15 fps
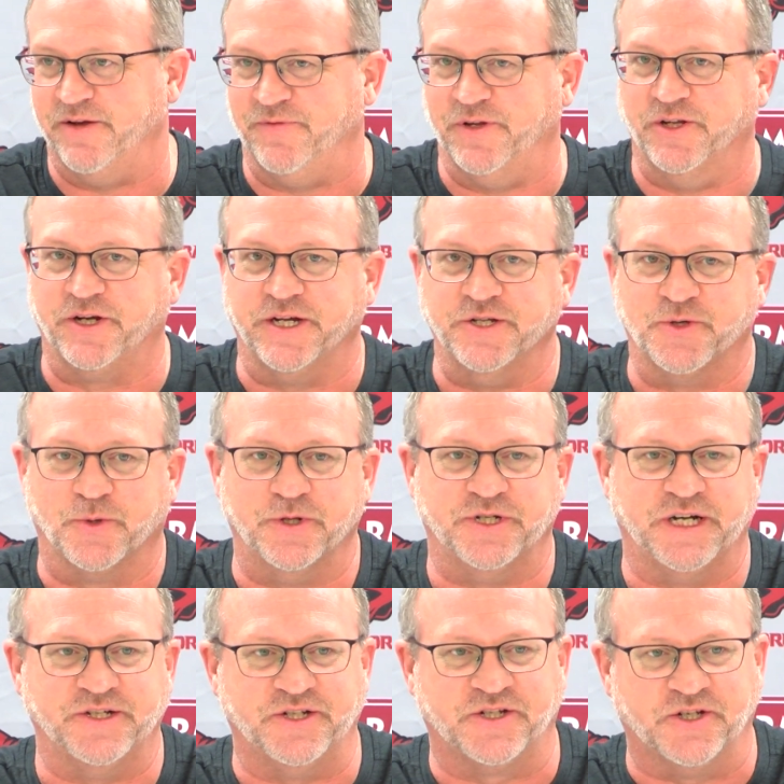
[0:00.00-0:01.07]
If you look at Georgia,
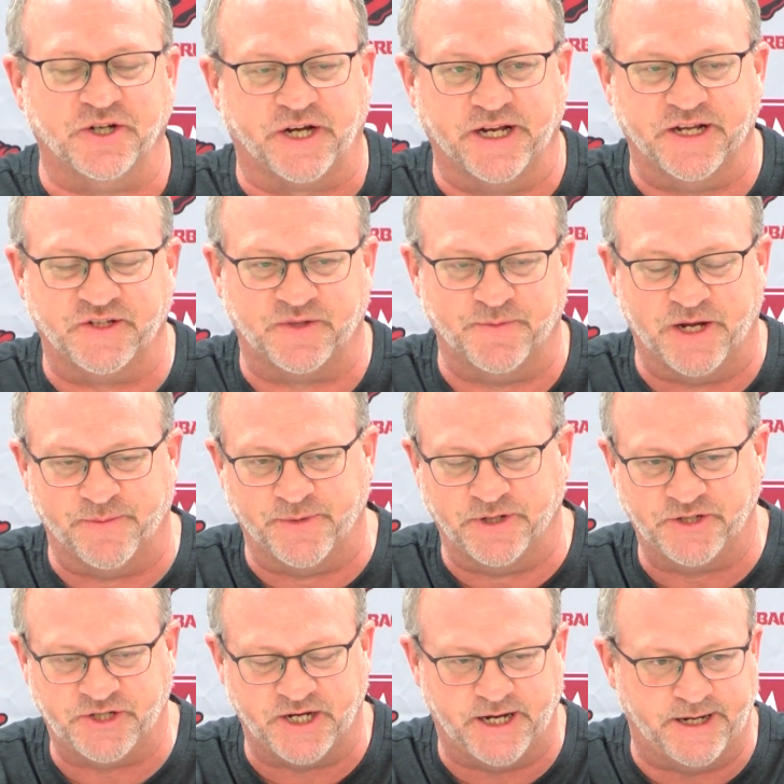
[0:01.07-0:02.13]
I was just looking at some
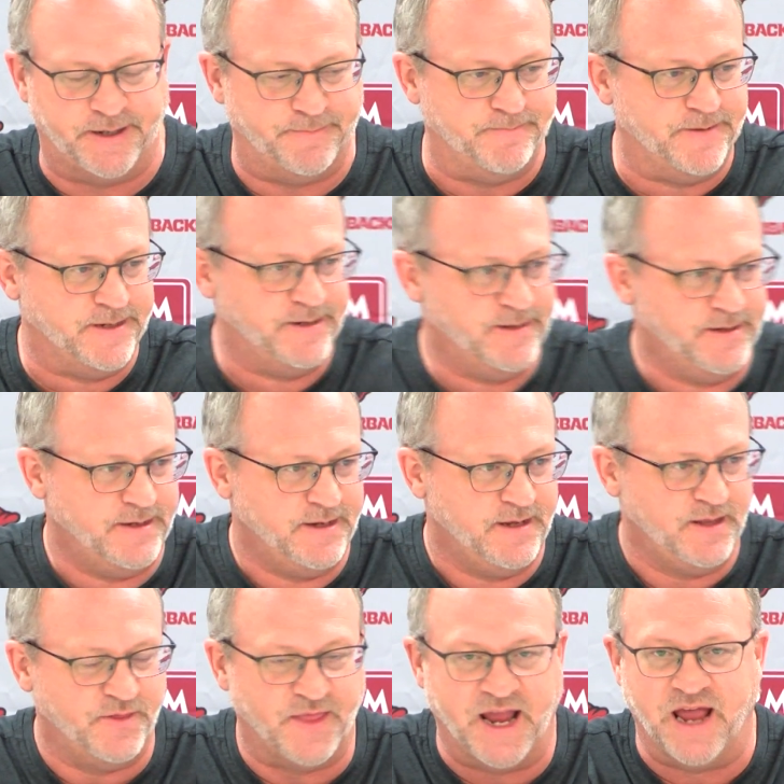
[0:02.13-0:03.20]
numbers.
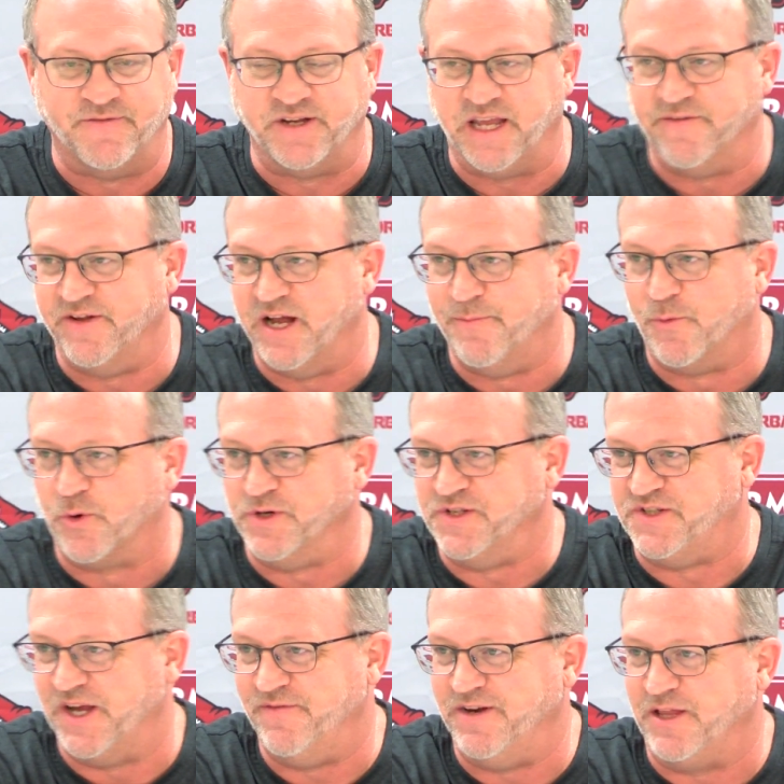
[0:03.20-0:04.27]
They haven't given up more than
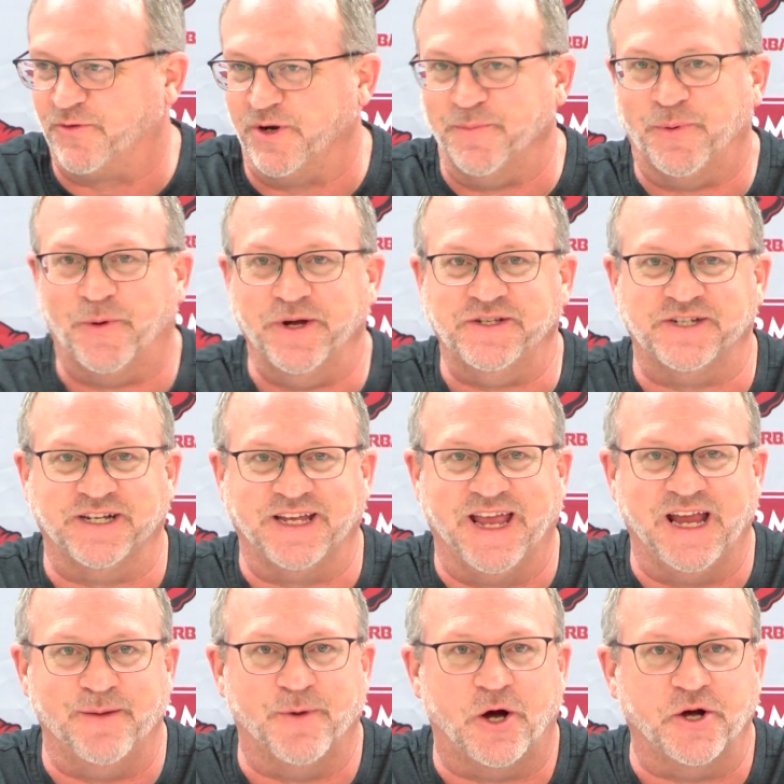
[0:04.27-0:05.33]
73 points in a
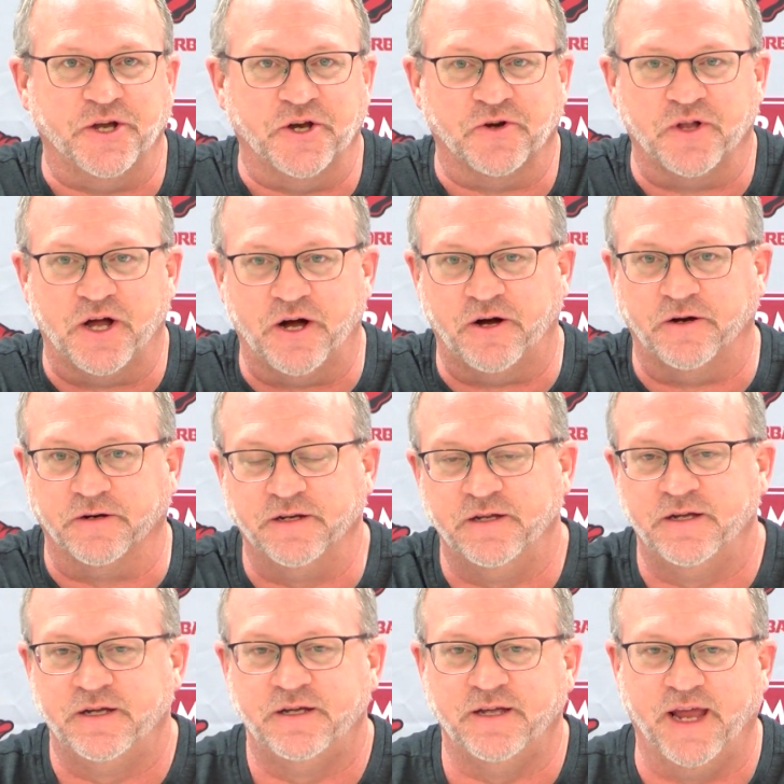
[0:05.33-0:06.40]
game all year long,
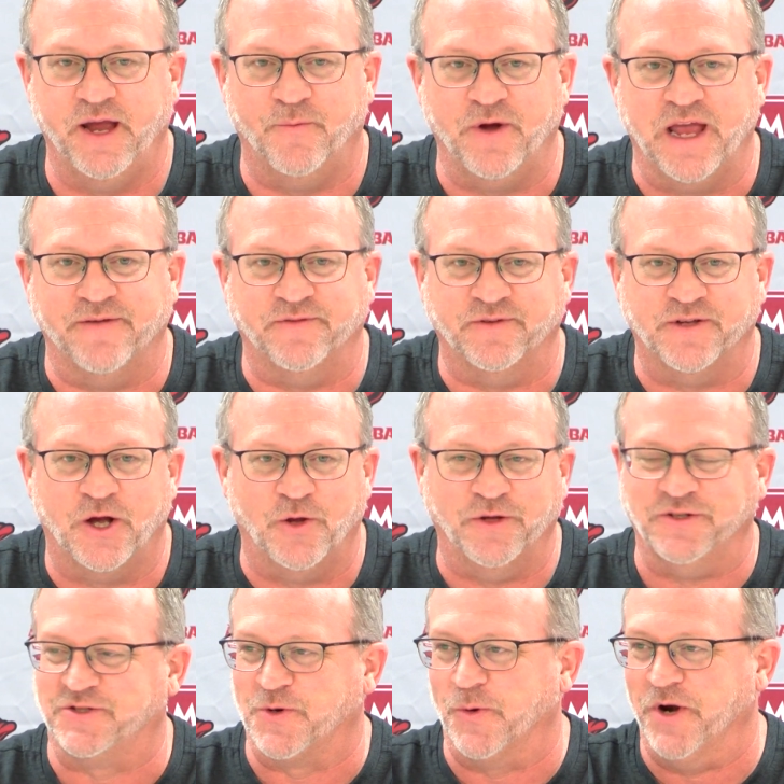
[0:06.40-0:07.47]
and we have
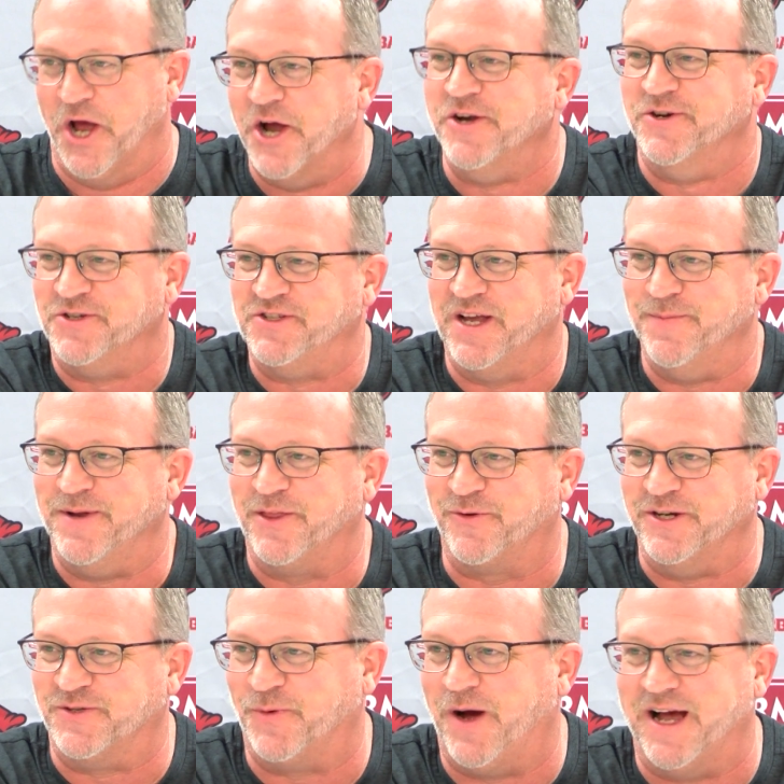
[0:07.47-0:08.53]
only scored under
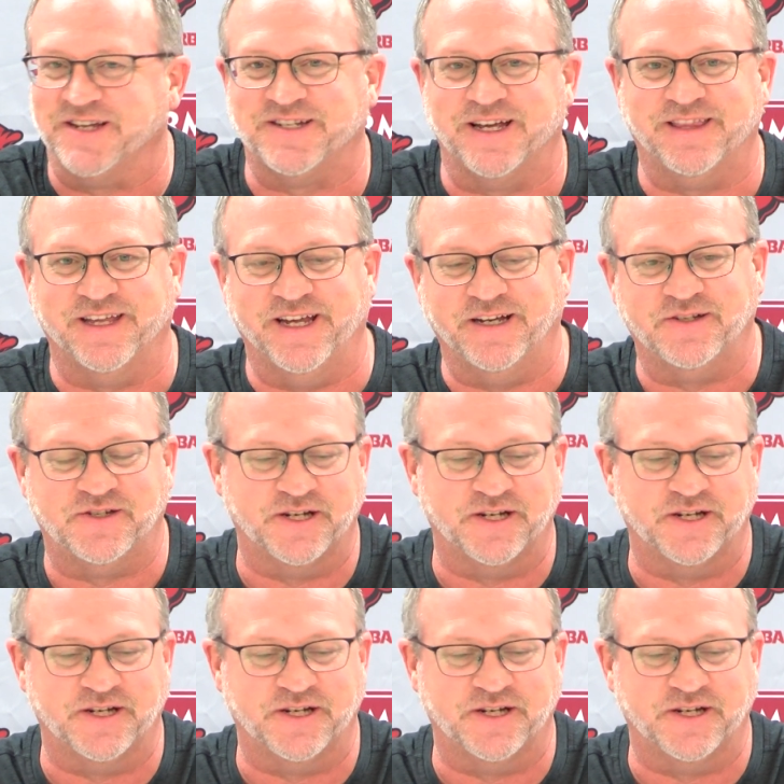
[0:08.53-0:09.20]
73 twice, I think.